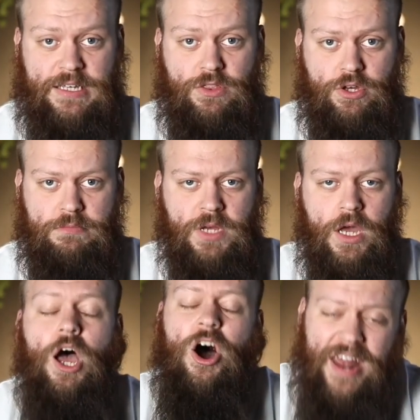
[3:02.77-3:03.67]
them
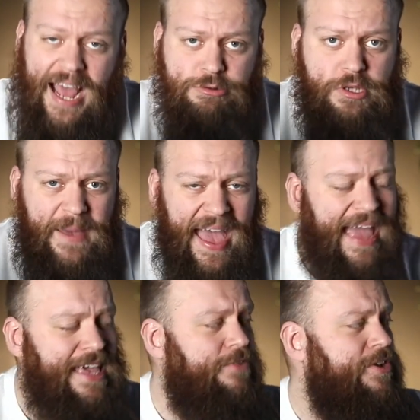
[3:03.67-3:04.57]
on how to
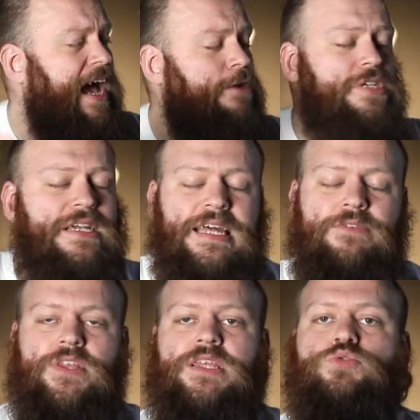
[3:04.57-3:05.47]
behave and how to live
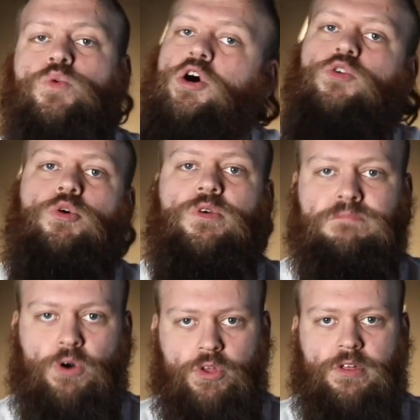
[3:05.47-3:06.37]
in this world that we've
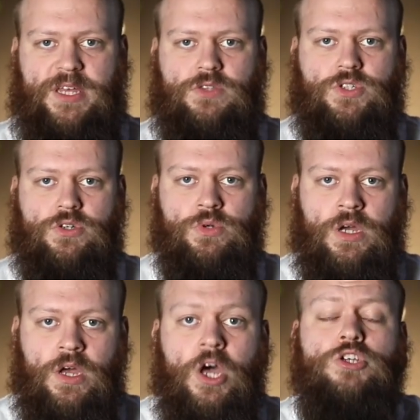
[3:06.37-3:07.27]
brought them into.
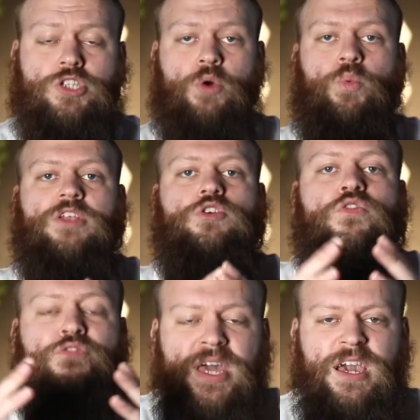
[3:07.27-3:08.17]
So when you
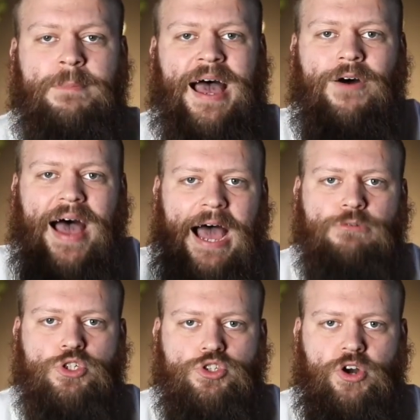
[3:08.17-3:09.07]
think about how
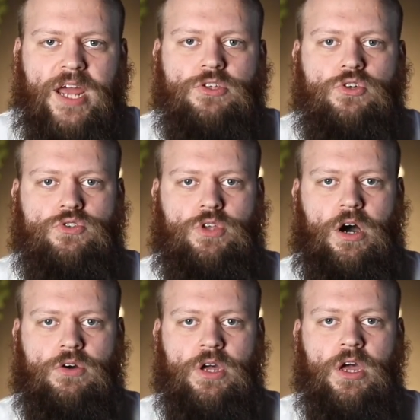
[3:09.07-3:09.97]
to train your
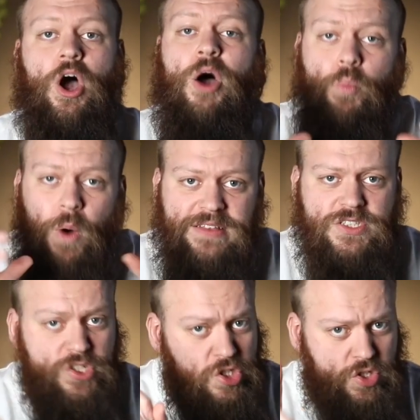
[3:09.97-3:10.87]
dog and when
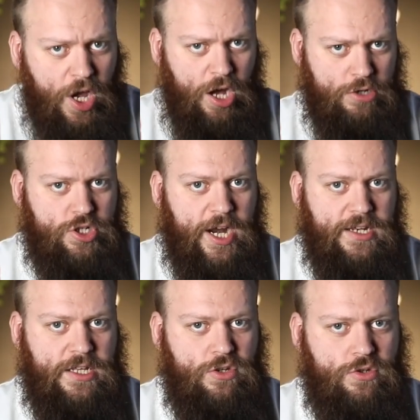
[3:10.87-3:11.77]
to start
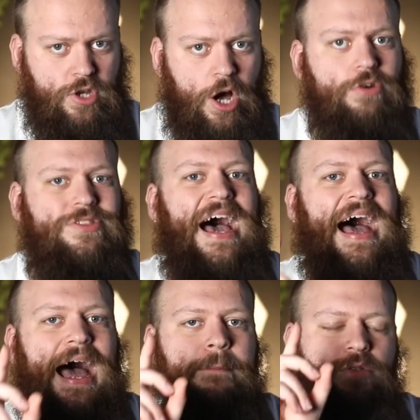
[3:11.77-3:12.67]
training your dog, that
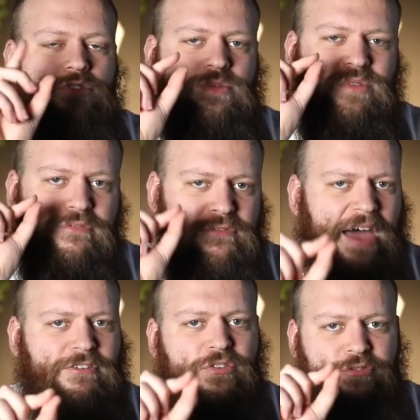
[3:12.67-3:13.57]
happens from the
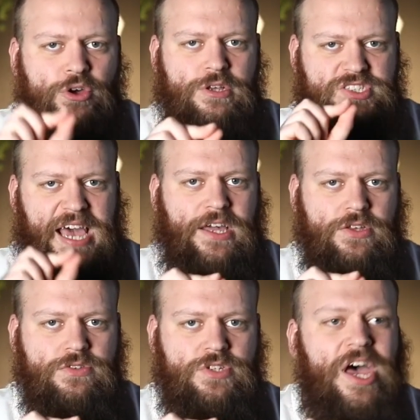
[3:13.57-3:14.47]
very first
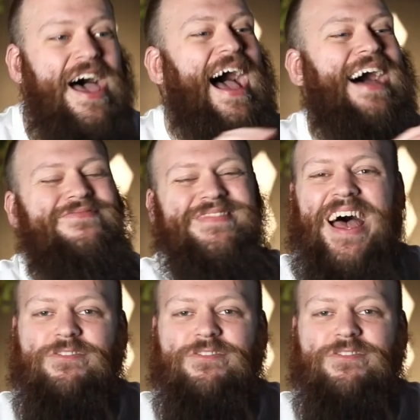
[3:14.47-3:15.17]
second and never